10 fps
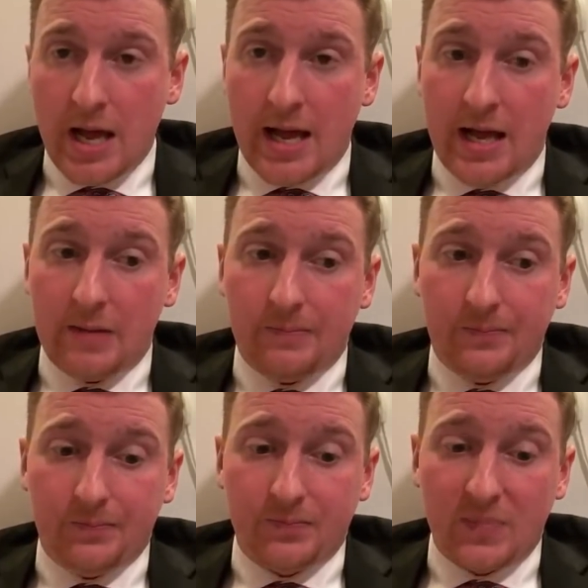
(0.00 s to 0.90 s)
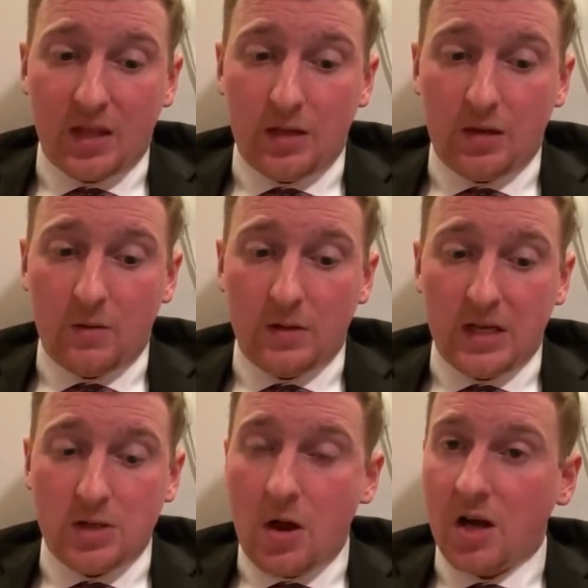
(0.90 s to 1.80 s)
Um, you know,
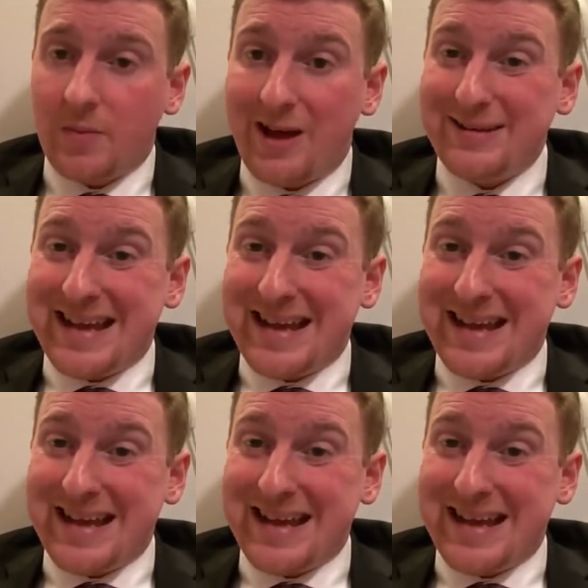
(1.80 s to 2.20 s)
they talk about